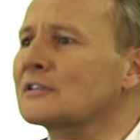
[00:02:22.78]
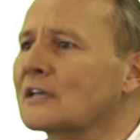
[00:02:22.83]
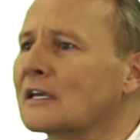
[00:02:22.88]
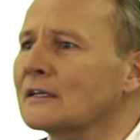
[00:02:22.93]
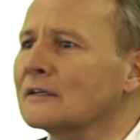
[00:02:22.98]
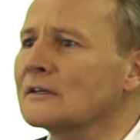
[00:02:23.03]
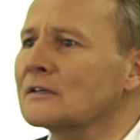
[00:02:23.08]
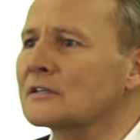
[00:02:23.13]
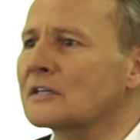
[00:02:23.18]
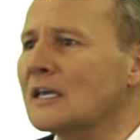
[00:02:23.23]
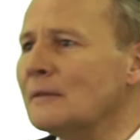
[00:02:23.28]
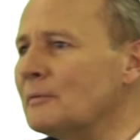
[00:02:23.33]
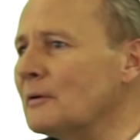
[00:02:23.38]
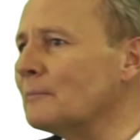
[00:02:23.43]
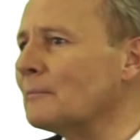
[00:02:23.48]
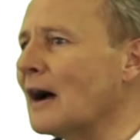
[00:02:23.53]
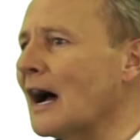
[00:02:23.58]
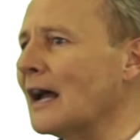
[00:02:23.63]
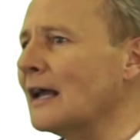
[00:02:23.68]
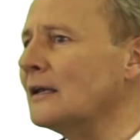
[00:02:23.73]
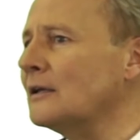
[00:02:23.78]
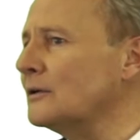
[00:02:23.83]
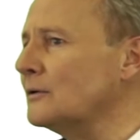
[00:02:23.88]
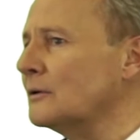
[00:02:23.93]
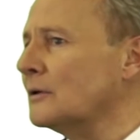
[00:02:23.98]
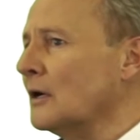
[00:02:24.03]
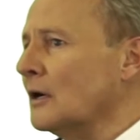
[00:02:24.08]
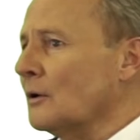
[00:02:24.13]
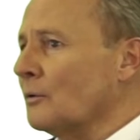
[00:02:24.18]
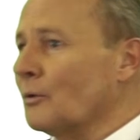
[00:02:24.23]
skills, keep in mind
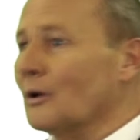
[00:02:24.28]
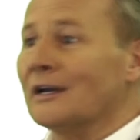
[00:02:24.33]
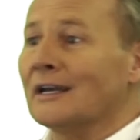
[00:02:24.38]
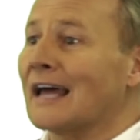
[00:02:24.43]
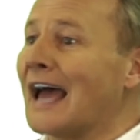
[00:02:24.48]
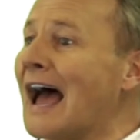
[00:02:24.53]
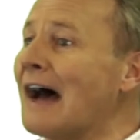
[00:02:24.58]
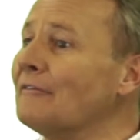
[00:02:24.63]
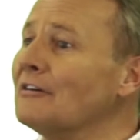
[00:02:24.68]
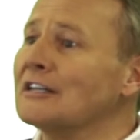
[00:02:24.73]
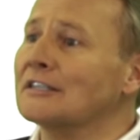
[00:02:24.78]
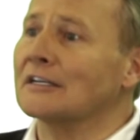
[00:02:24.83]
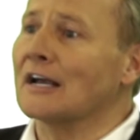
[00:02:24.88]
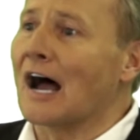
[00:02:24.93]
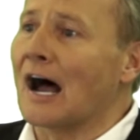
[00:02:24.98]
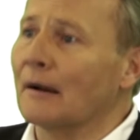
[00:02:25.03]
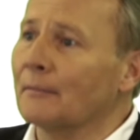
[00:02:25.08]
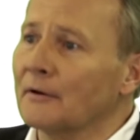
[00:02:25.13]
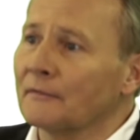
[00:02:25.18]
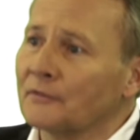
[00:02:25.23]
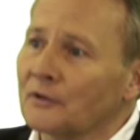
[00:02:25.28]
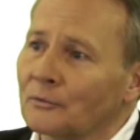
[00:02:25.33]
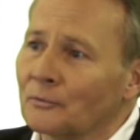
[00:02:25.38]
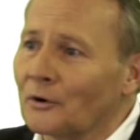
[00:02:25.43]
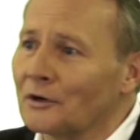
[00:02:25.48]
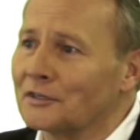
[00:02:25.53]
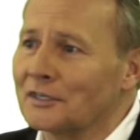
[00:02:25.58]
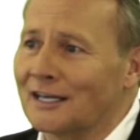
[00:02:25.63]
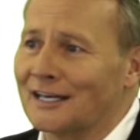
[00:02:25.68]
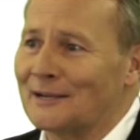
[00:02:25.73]
you wouldn't have a job if there
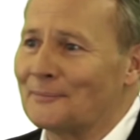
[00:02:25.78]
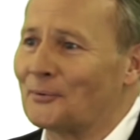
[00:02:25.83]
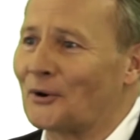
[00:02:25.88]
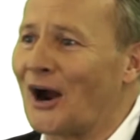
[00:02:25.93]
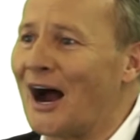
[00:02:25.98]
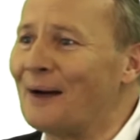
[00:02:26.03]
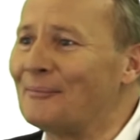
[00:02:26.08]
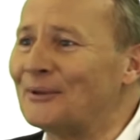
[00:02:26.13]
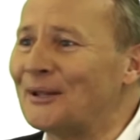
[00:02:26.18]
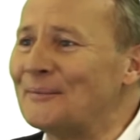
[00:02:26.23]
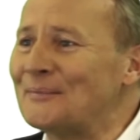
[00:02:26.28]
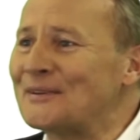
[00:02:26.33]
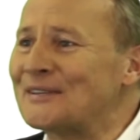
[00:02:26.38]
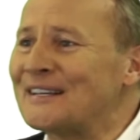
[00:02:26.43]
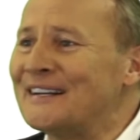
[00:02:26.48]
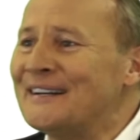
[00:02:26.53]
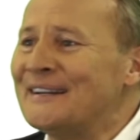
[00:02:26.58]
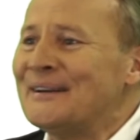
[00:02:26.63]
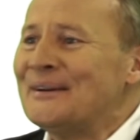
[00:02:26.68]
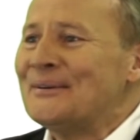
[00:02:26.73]
weren't any problems.